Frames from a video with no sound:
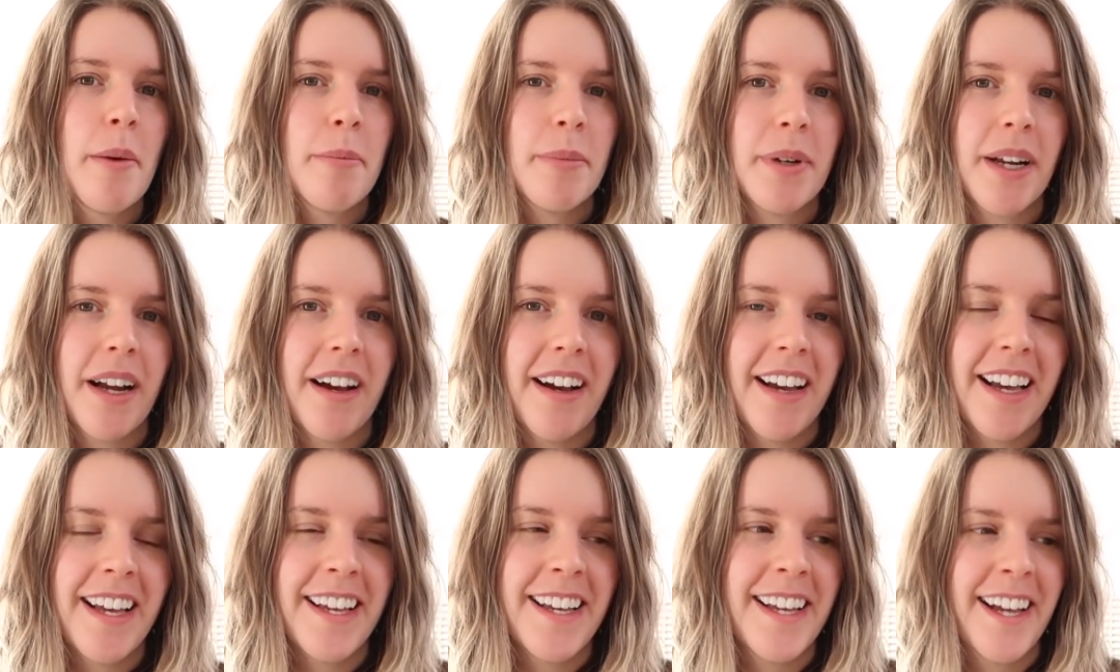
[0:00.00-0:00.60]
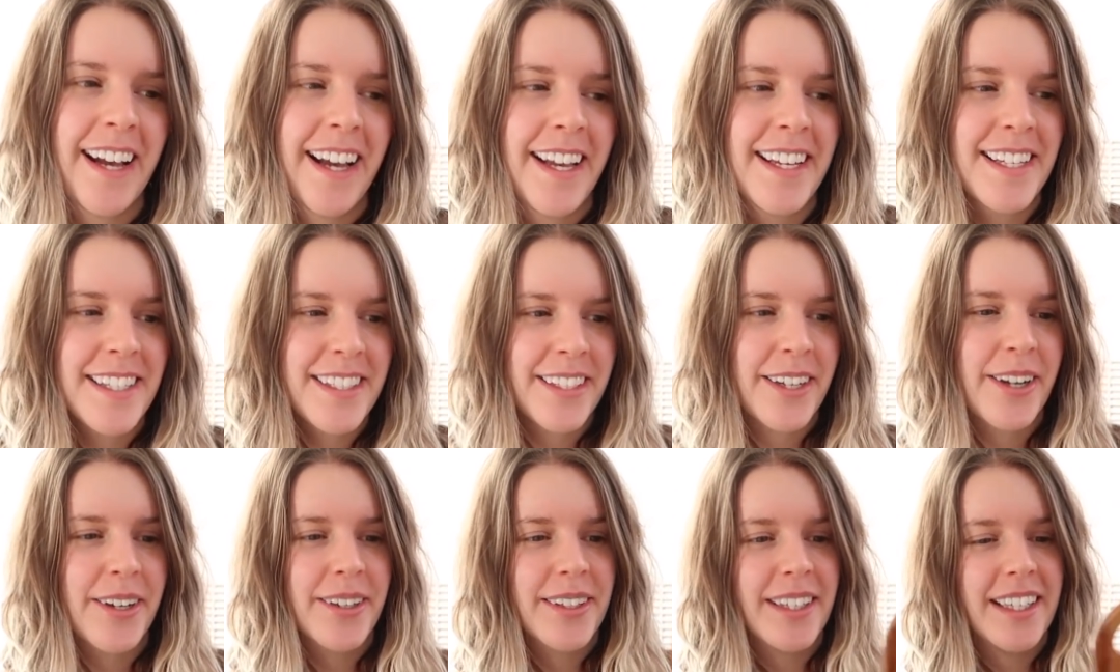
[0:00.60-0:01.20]
But I
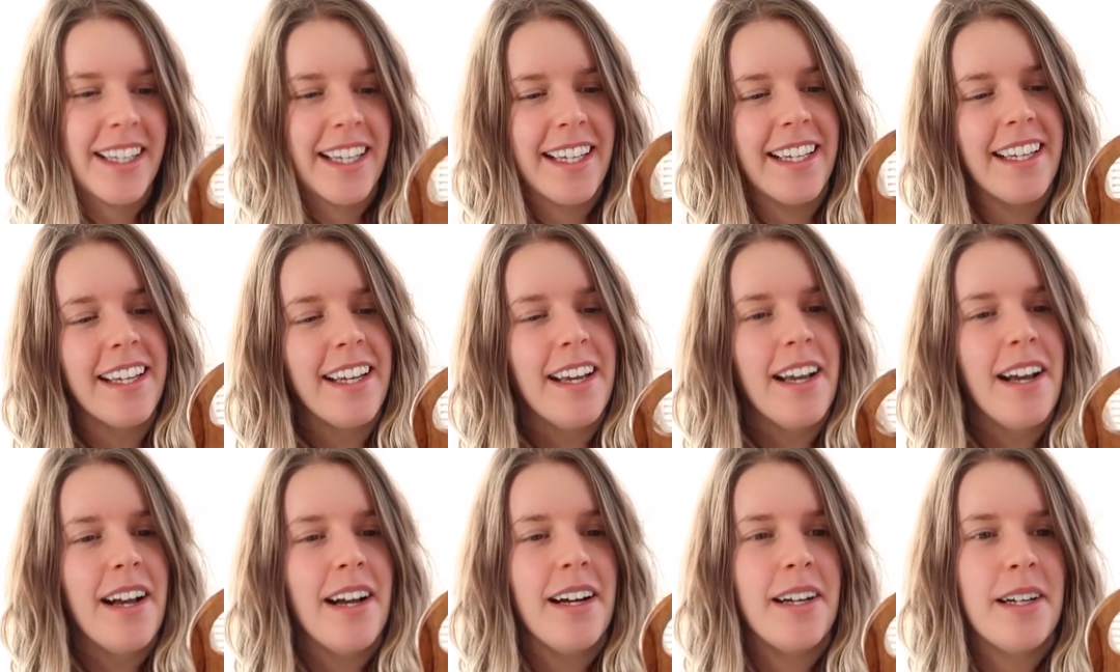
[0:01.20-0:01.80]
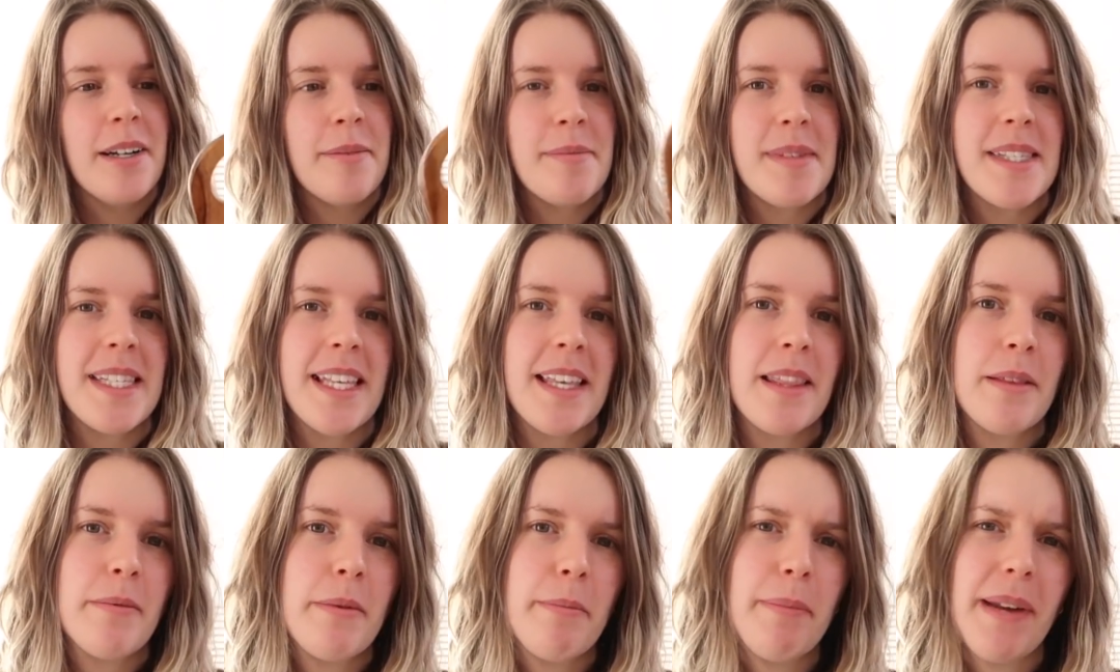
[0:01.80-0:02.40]
had only
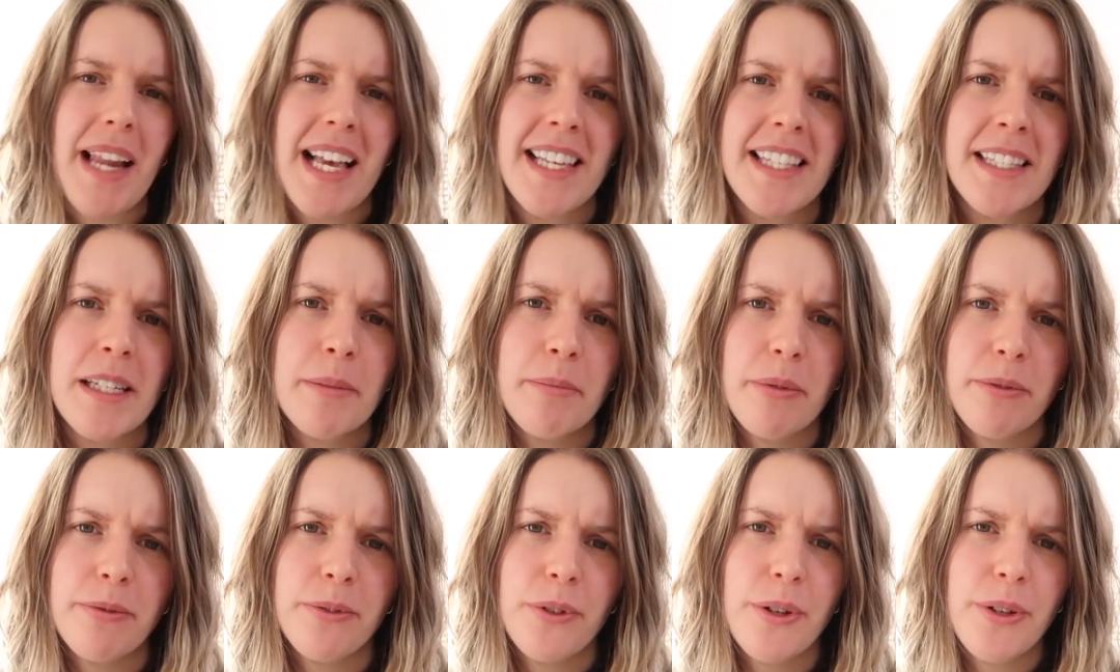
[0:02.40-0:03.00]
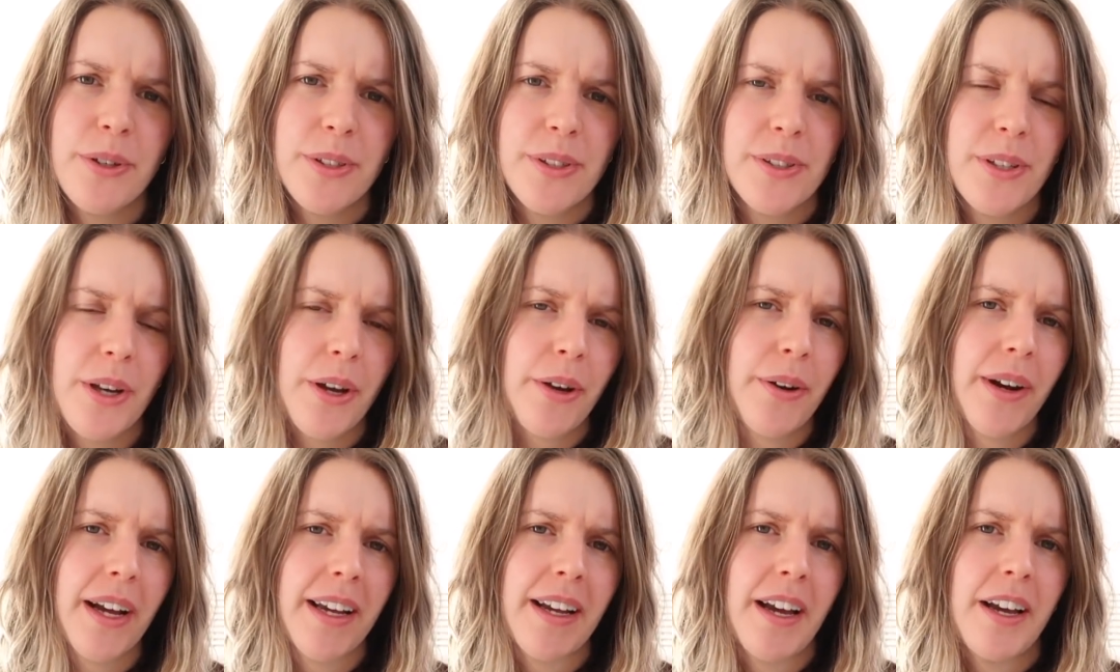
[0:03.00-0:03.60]
seen them in plastic before,
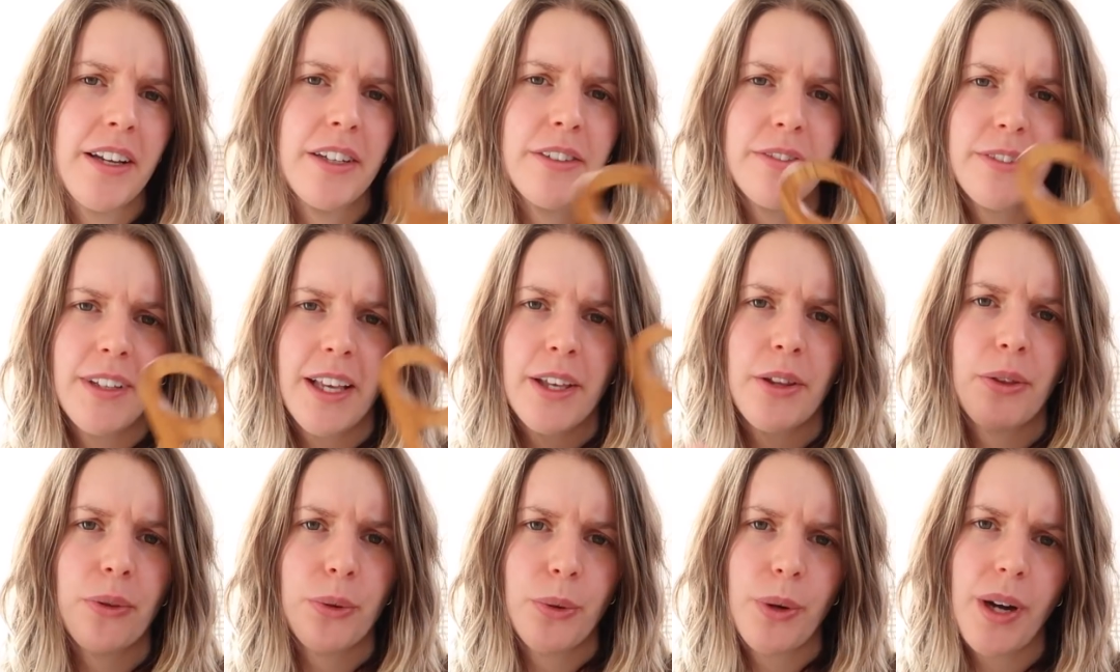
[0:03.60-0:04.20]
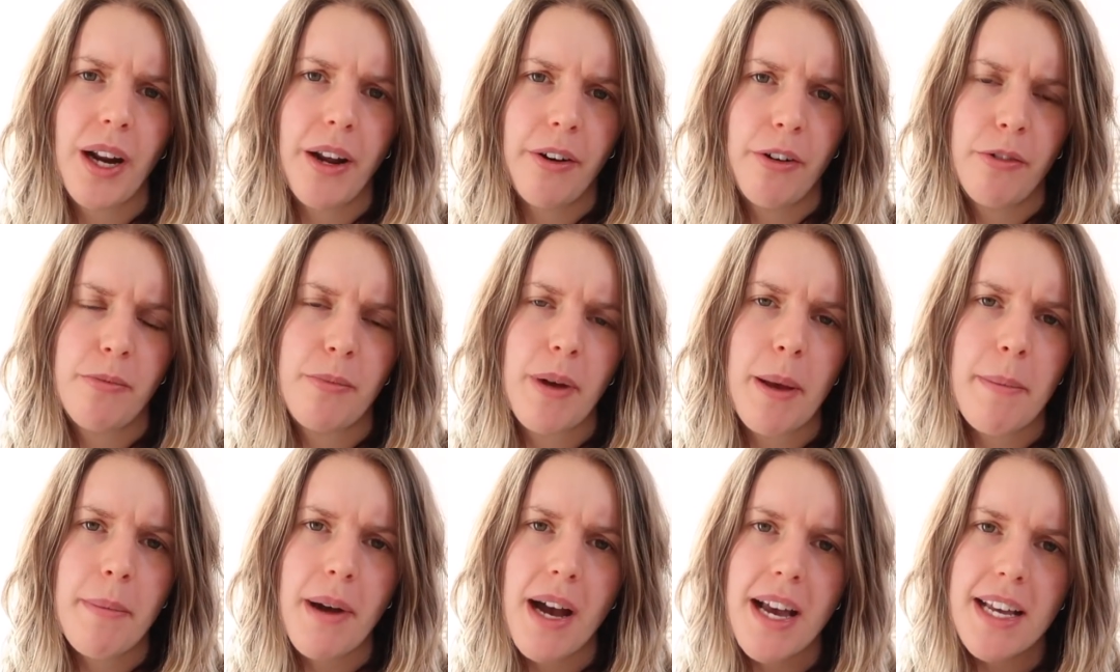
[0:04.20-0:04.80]
so I kind of like threw it out of
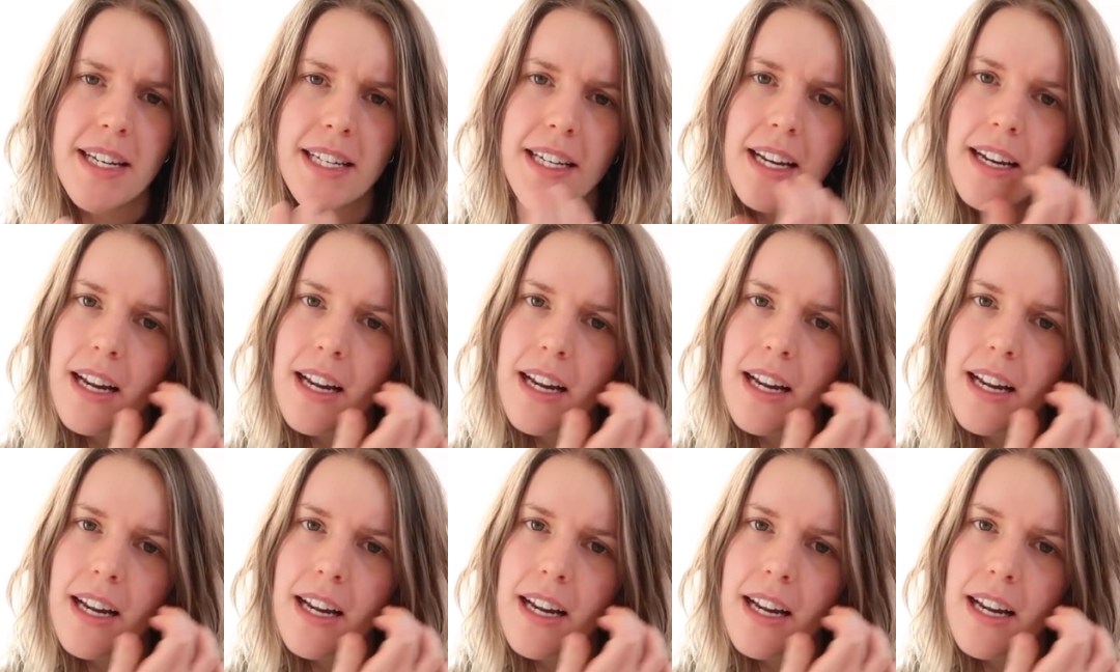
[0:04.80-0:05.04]
my mind.